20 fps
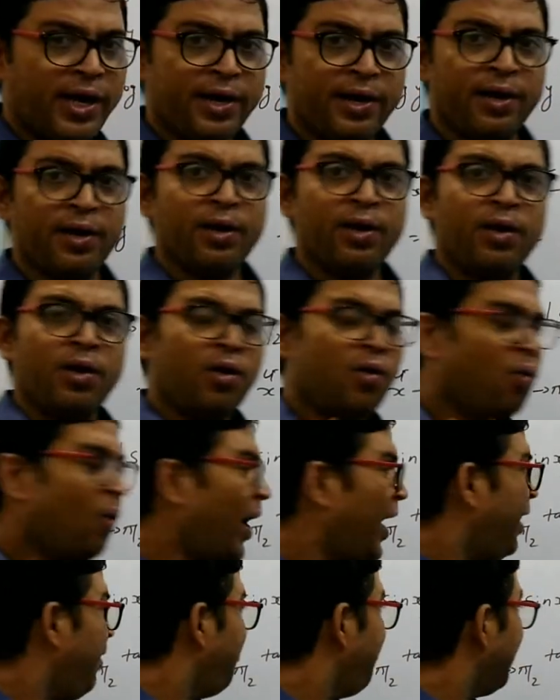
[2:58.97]
Okay.
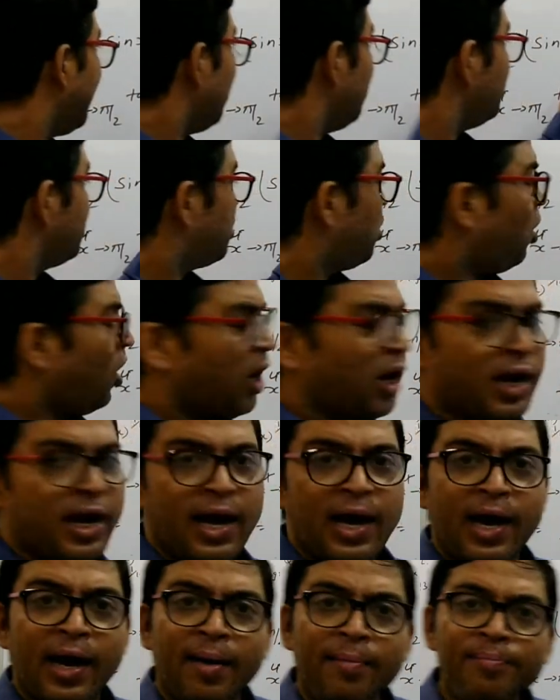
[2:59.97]
Why? Because
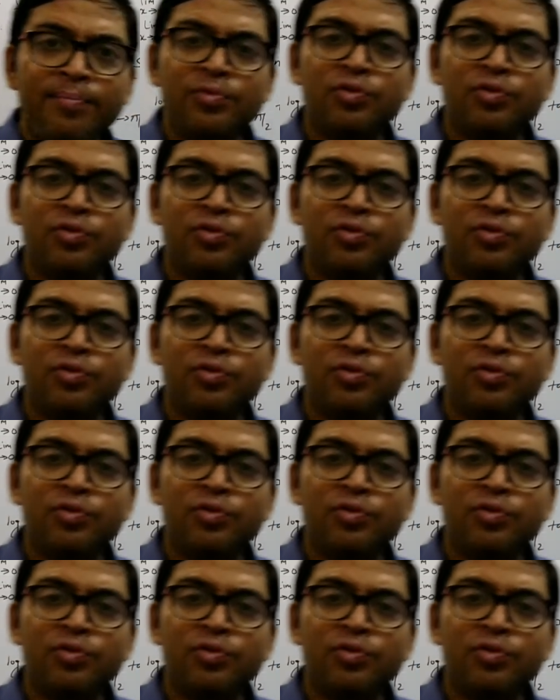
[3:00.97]
log